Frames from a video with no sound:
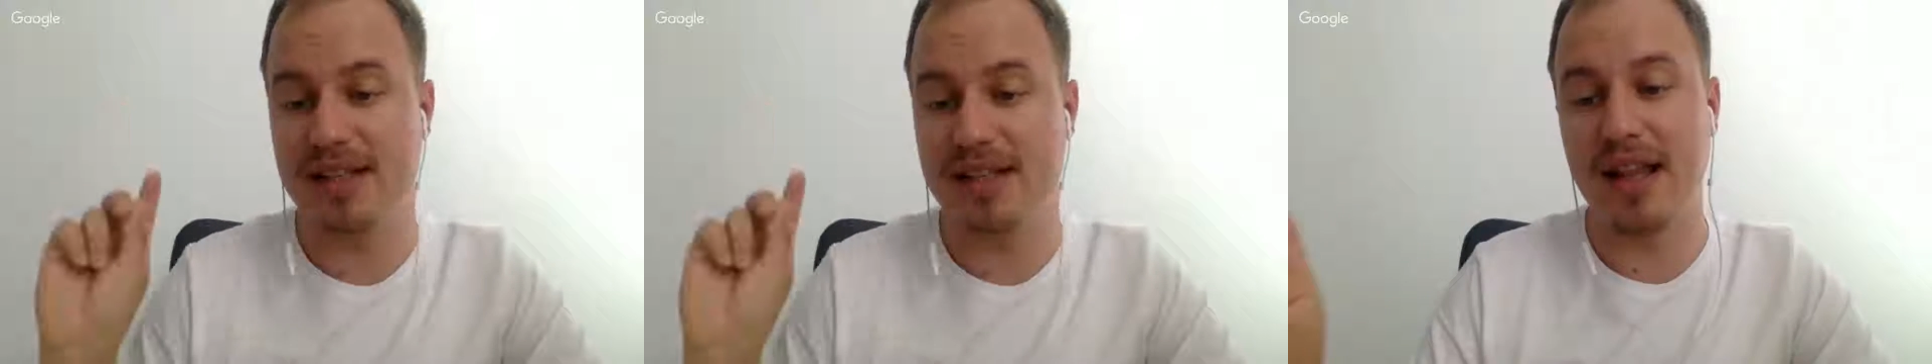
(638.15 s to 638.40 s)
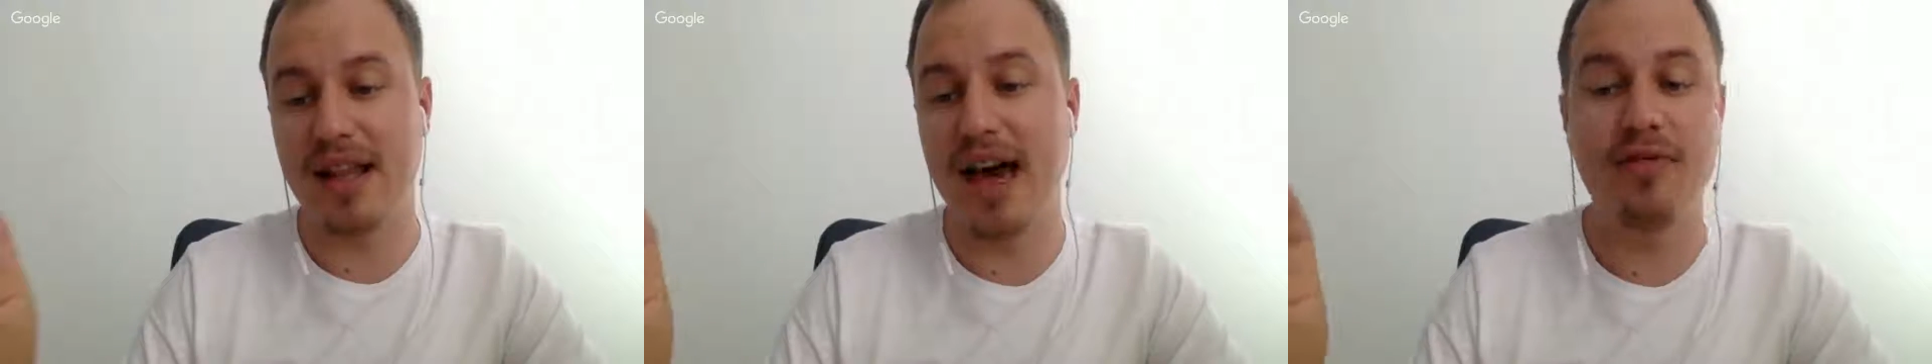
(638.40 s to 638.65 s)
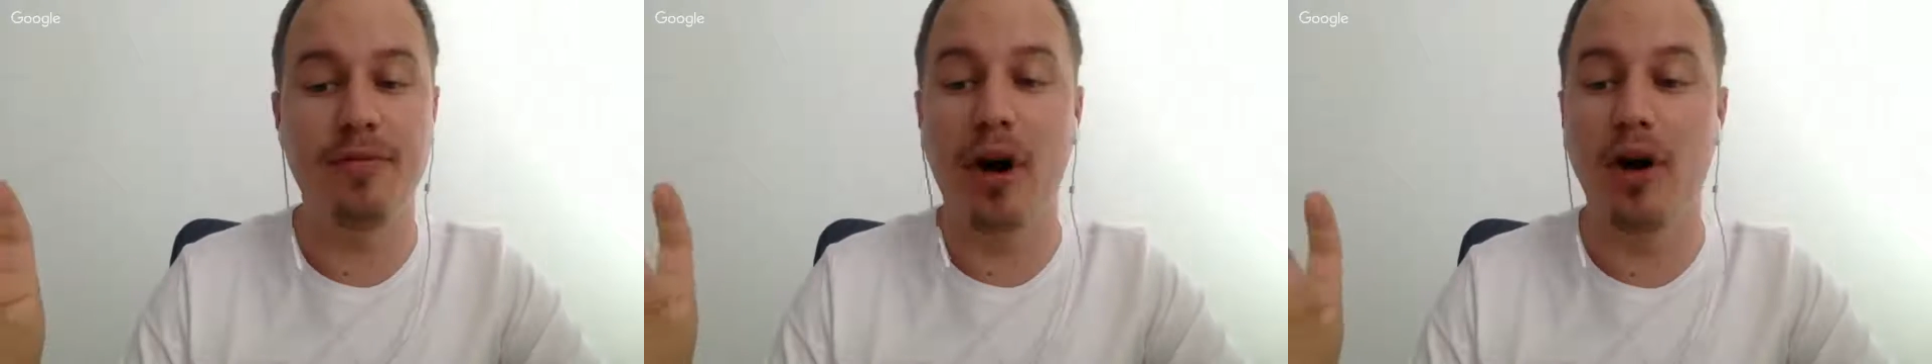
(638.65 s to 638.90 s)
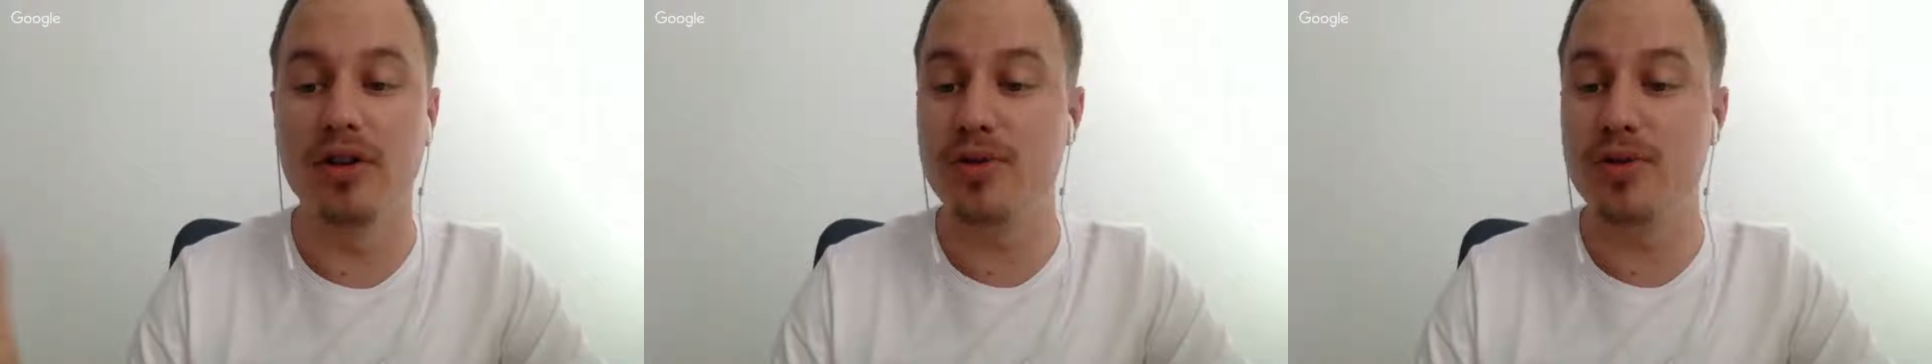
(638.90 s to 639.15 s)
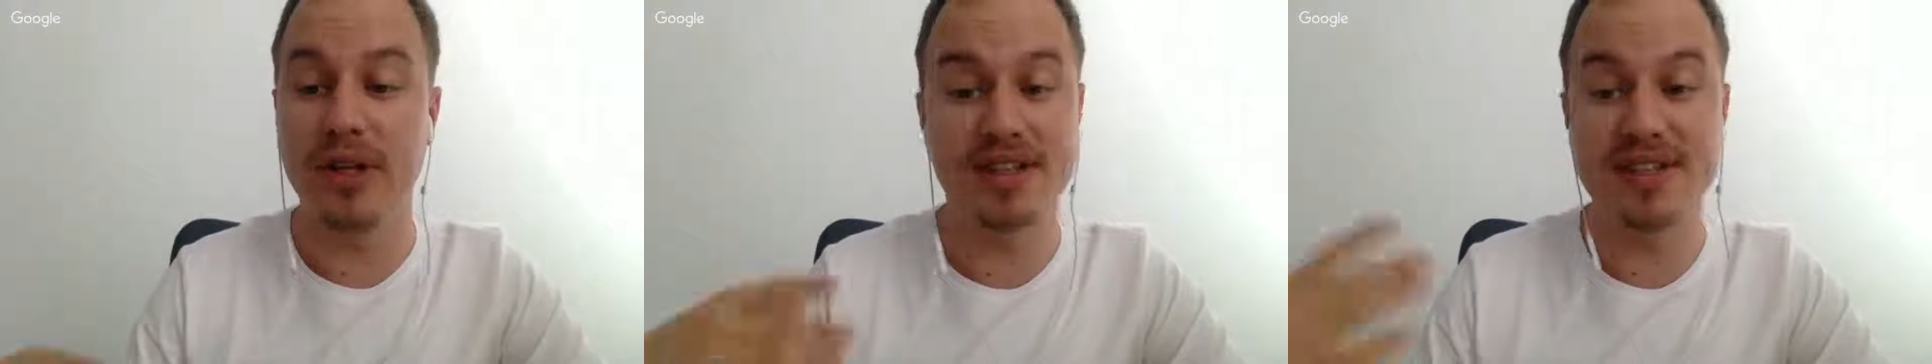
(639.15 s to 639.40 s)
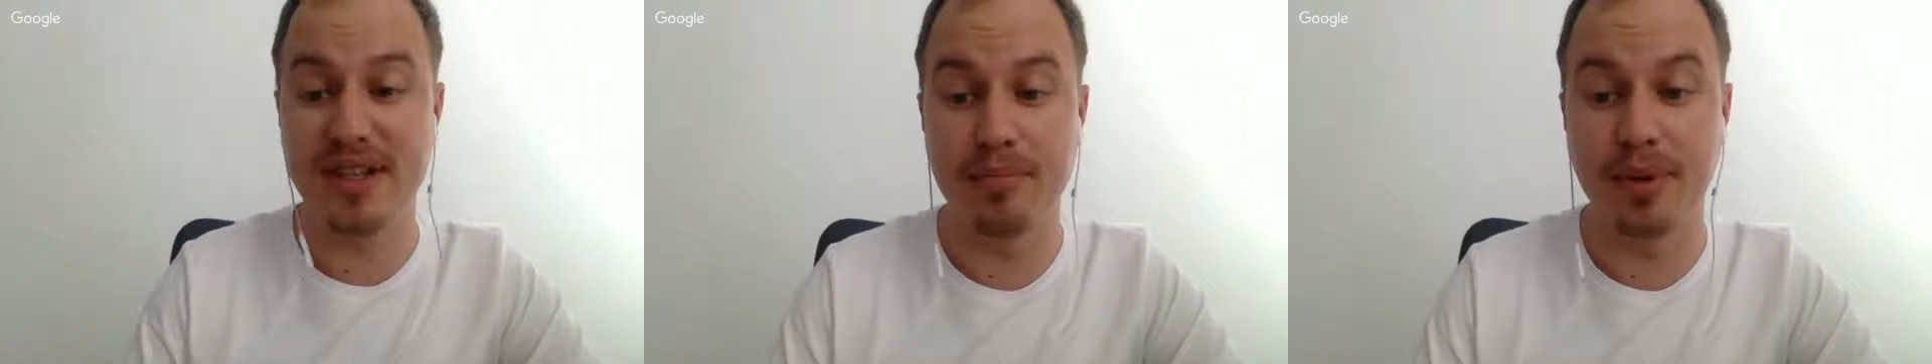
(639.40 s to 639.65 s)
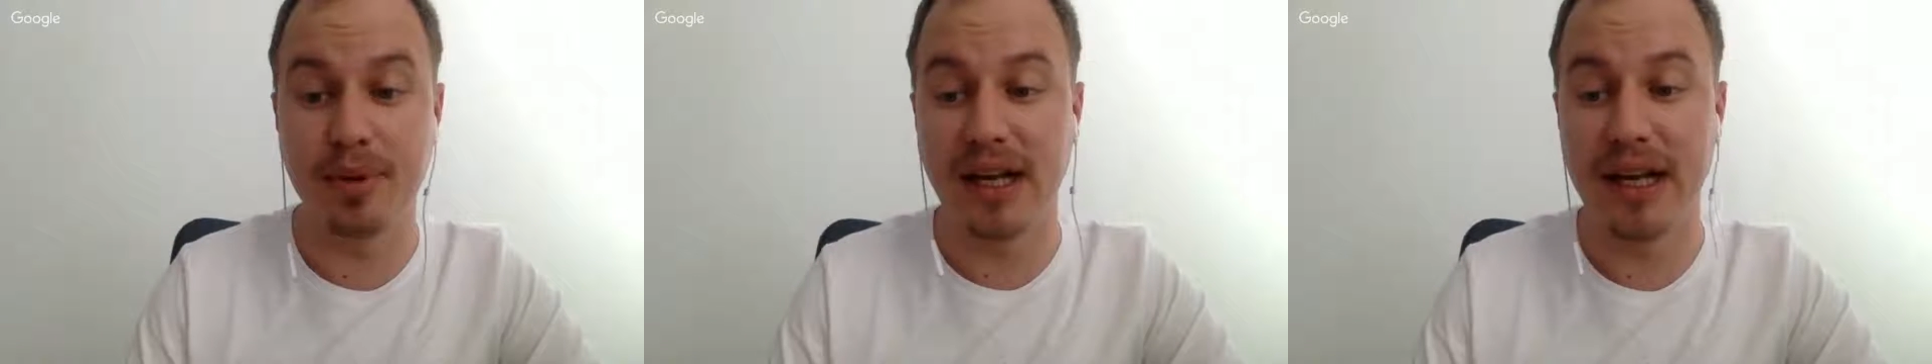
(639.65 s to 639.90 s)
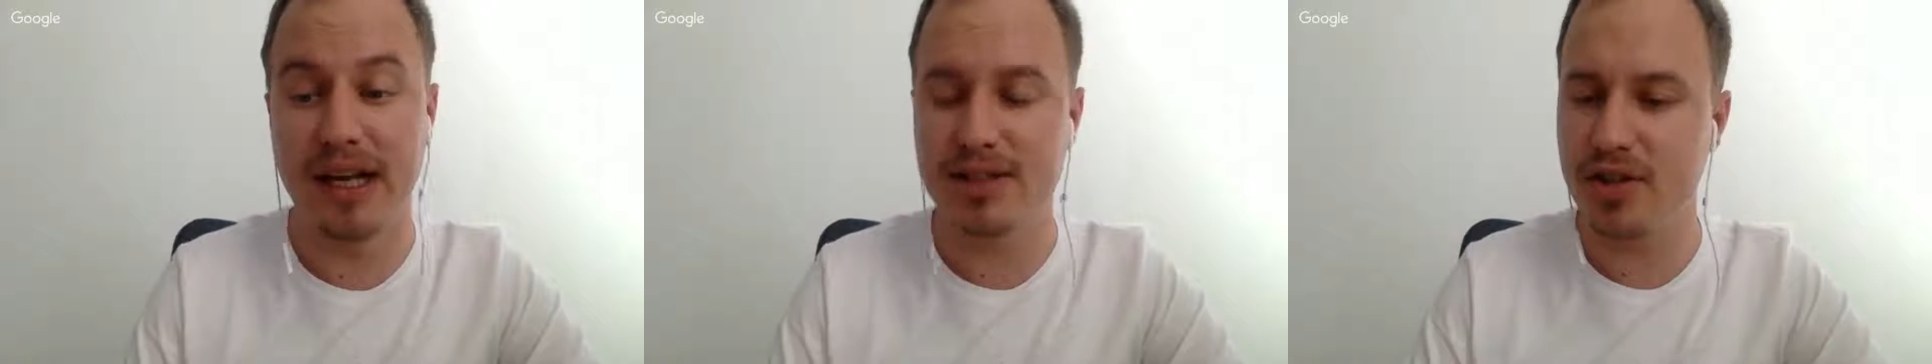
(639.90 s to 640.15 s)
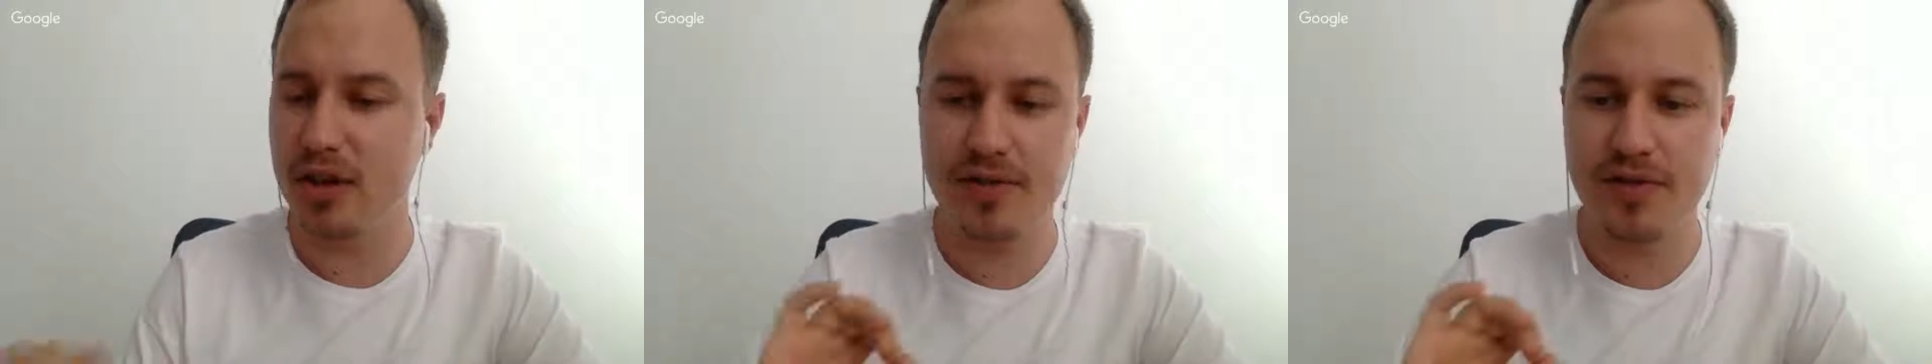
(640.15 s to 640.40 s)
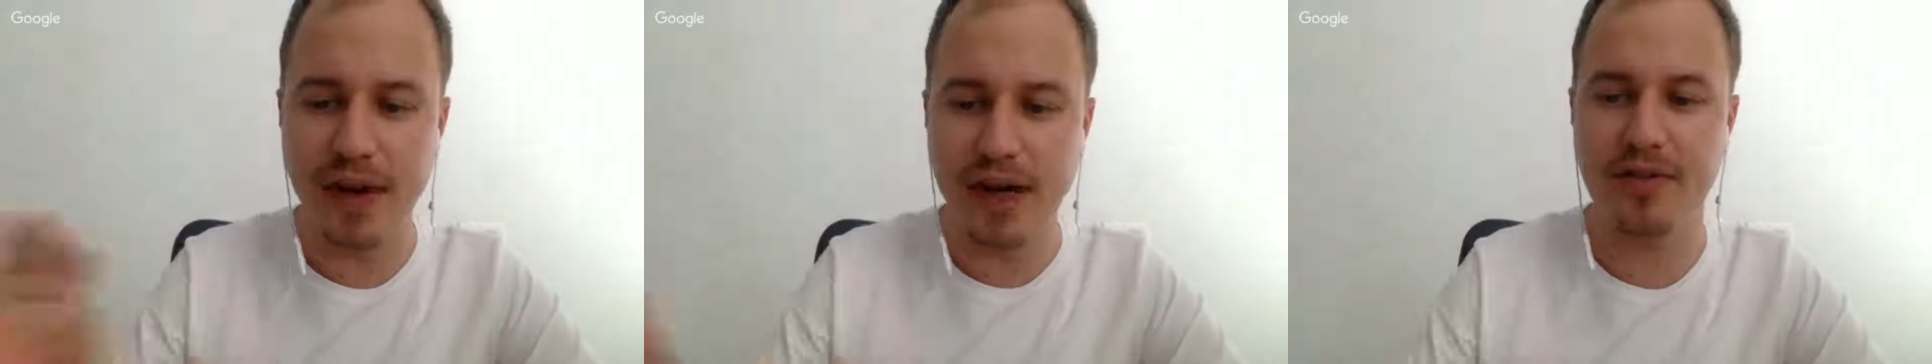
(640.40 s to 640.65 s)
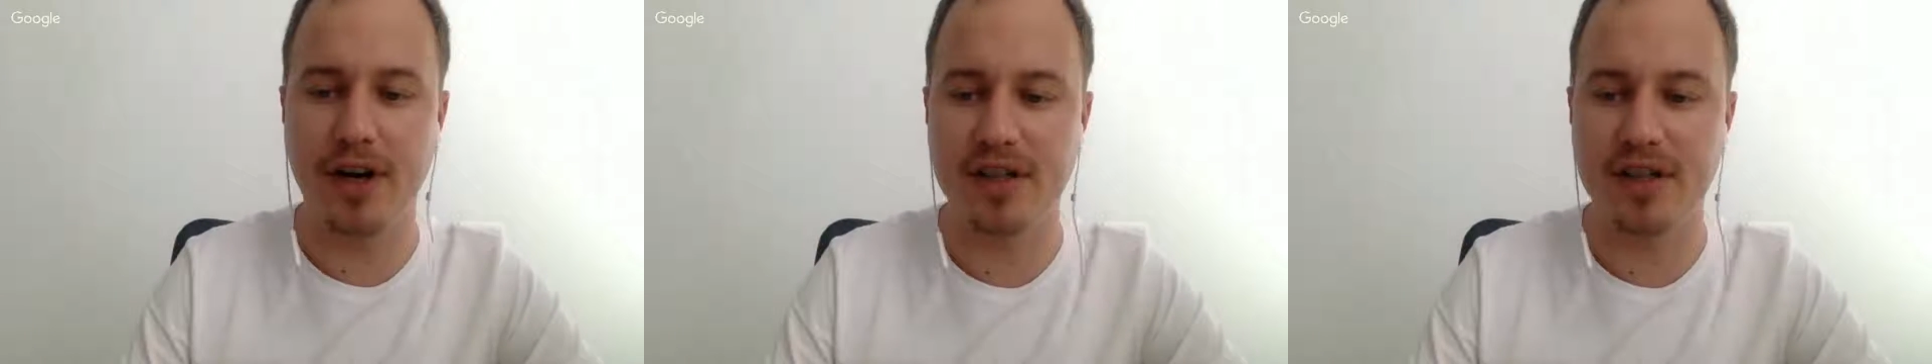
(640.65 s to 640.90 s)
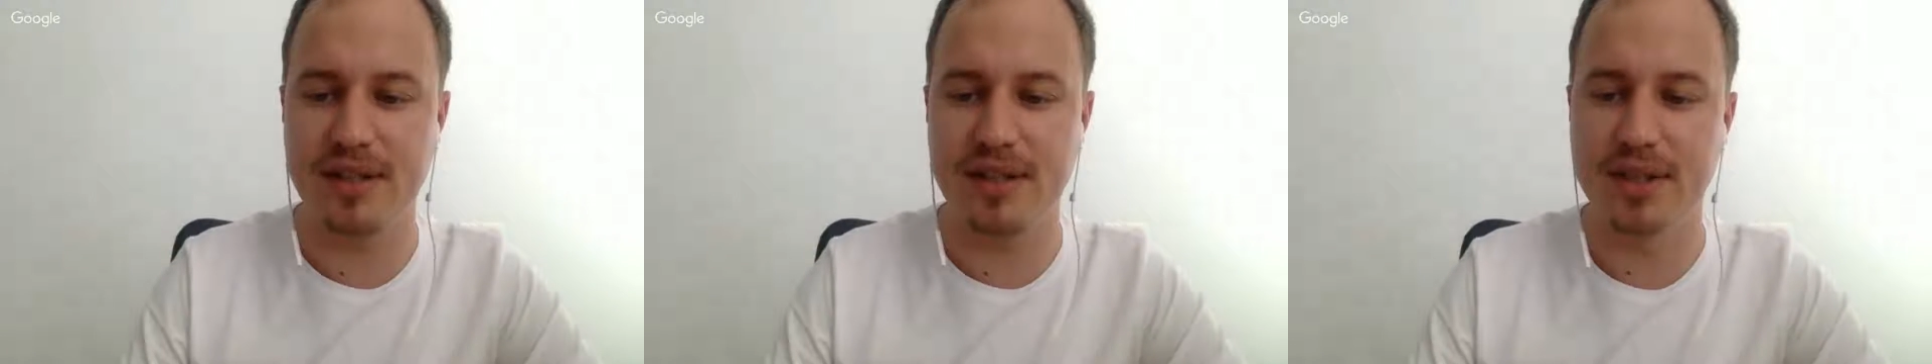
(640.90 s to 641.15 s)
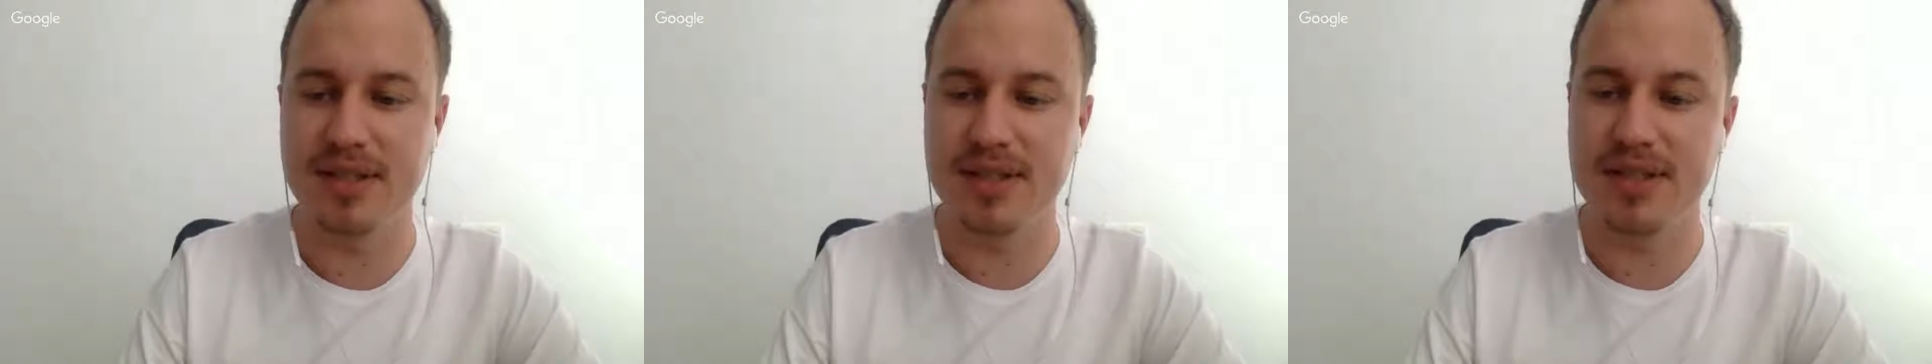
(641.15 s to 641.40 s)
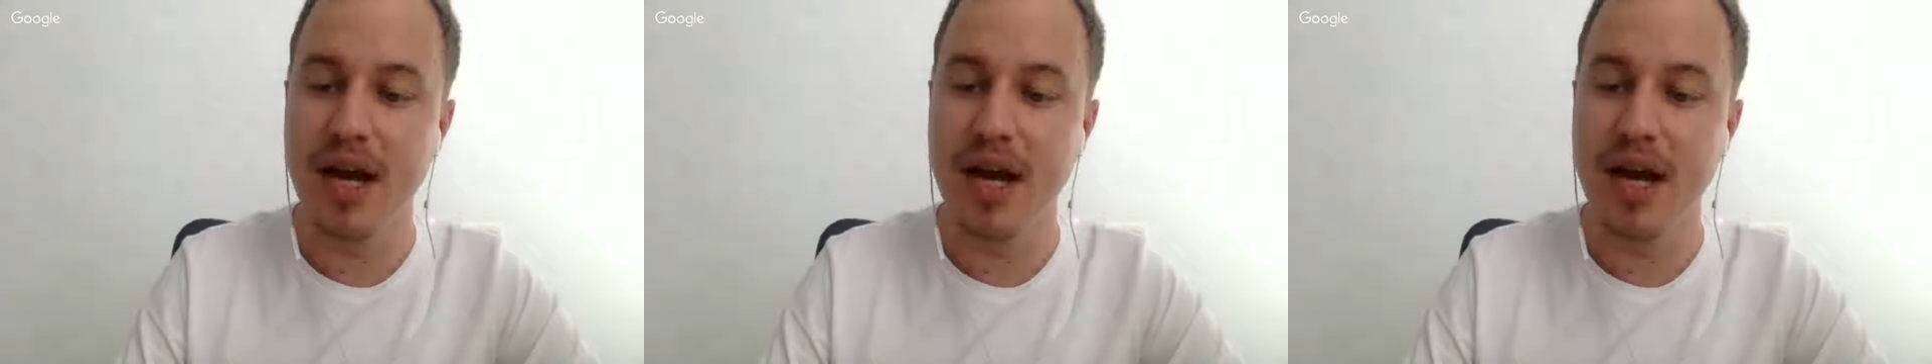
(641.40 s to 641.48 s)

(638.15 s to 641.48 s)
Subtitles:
as live polls with a simple click. So it's very seamless.